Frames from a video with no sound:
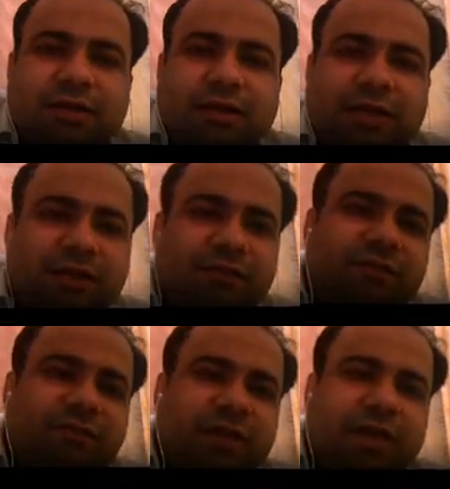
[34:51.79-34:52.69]
if
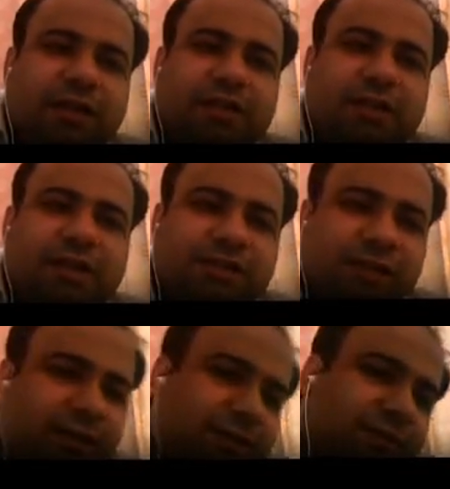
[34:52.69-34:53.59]
anything is
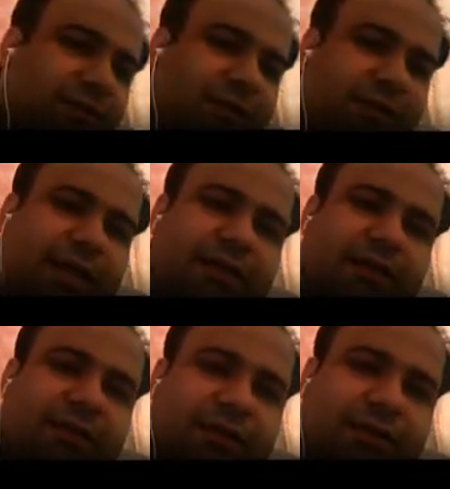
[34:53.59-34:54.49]
rejectable,
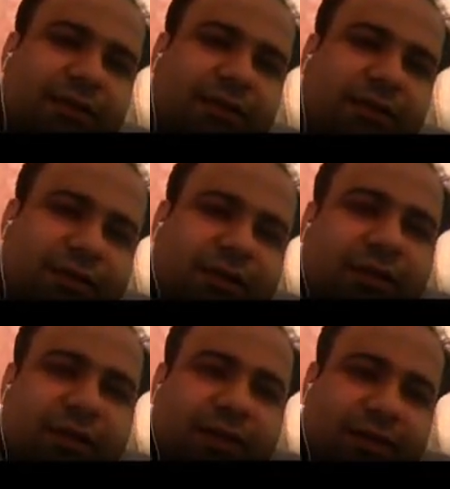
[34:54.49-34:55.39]
then
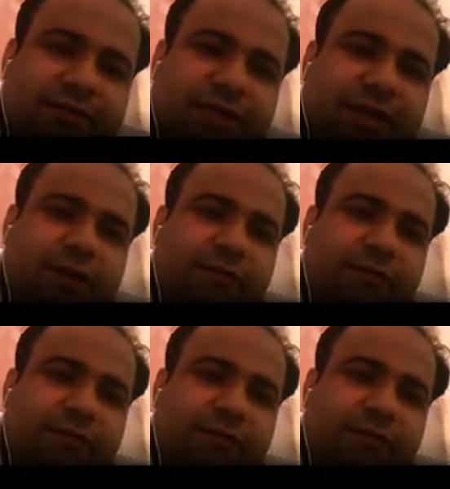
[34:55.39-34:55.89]
it is a kind of